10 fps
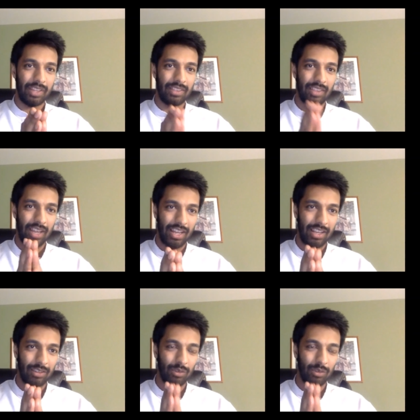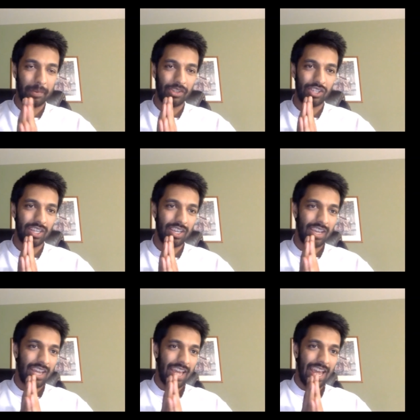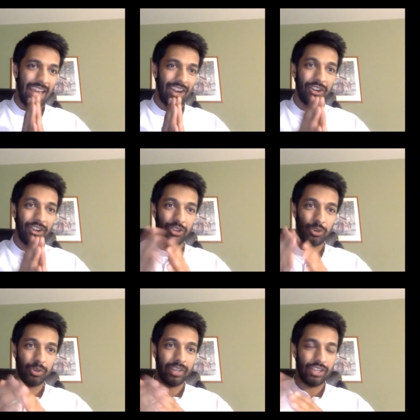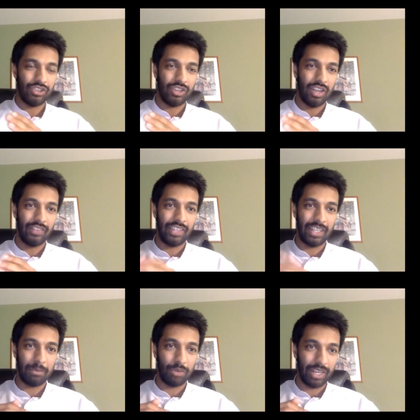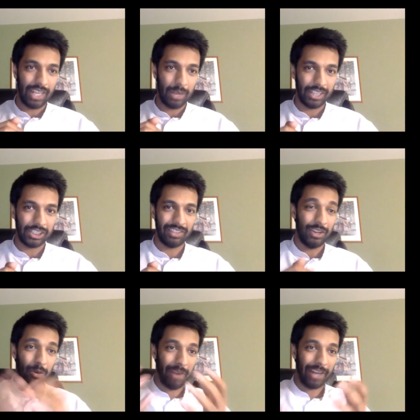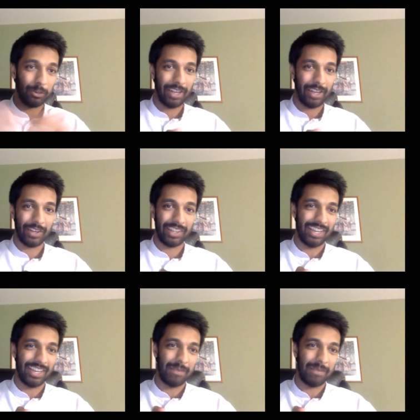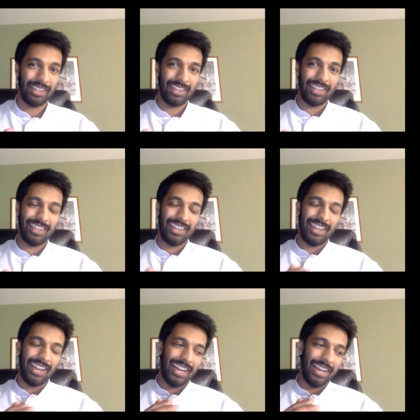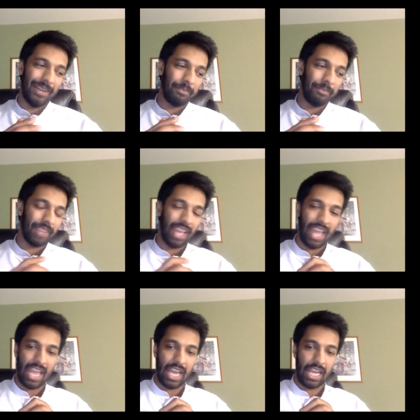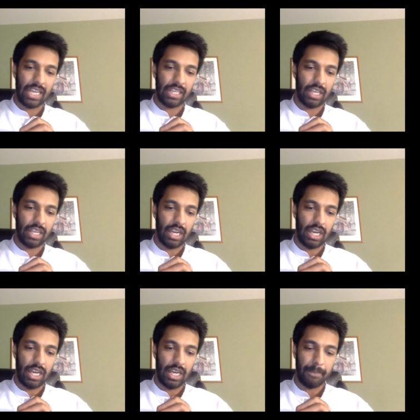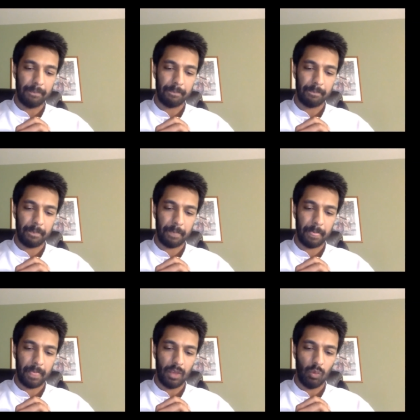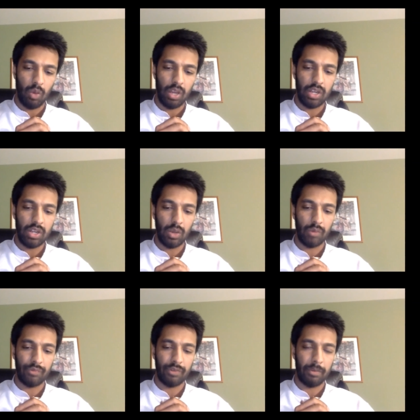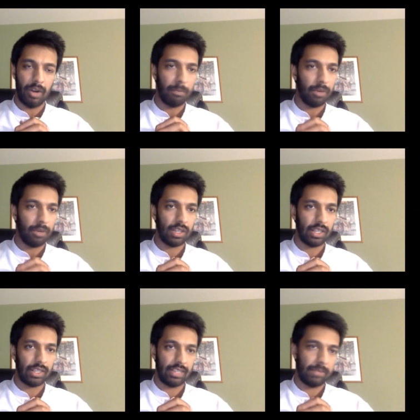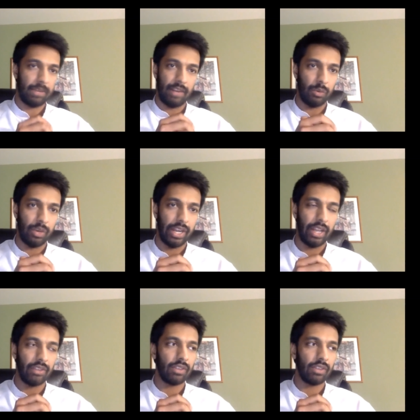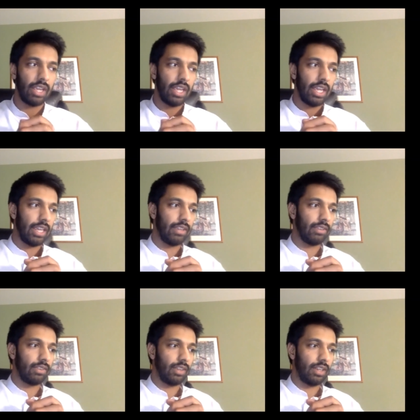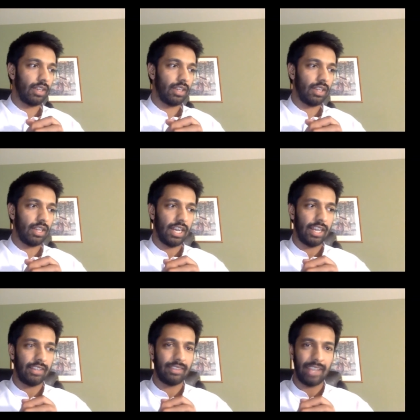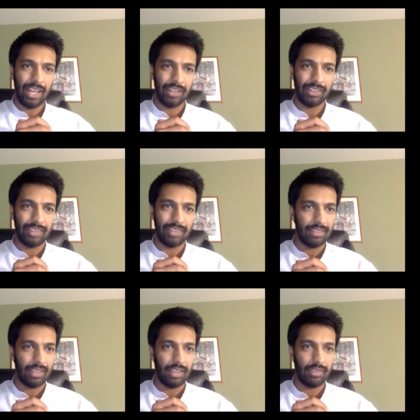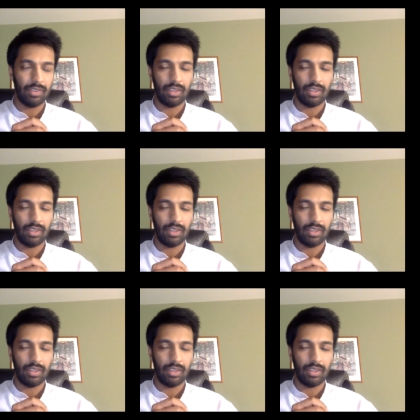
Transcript: uh, Swamiji and our new edition of the breakout sessions. I know my group had a great time. Um, and um, one note from our Booklight team to everyone else is uh, stay healthy, stay safe.